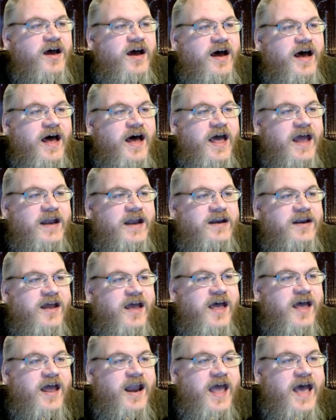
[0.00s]
Uh, and
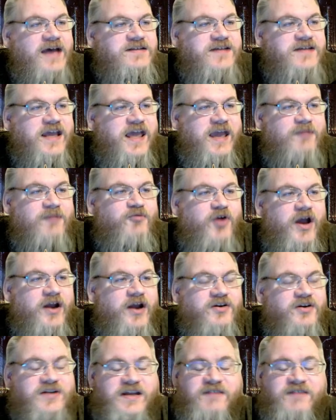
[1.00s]
and as a game
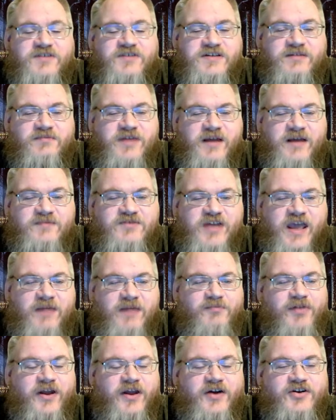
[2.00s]
writer and even sometimes a
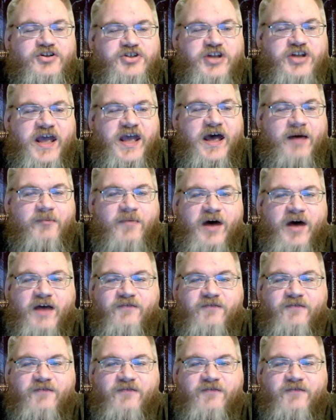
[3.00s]
game player and GM,